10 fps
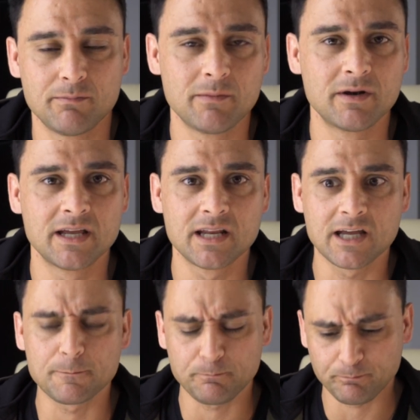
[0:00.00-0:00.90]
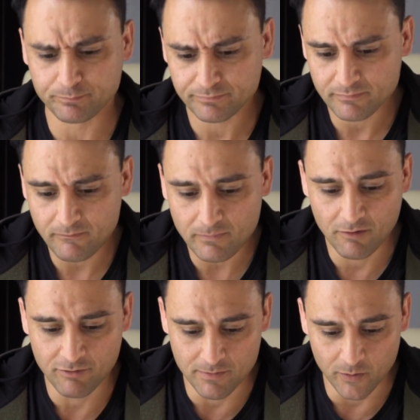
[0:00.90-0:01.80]
bumbling idiot
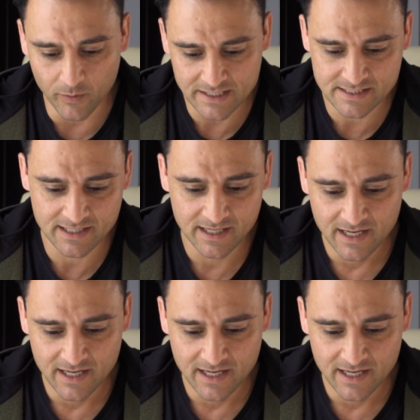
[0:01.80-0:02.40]
from the West.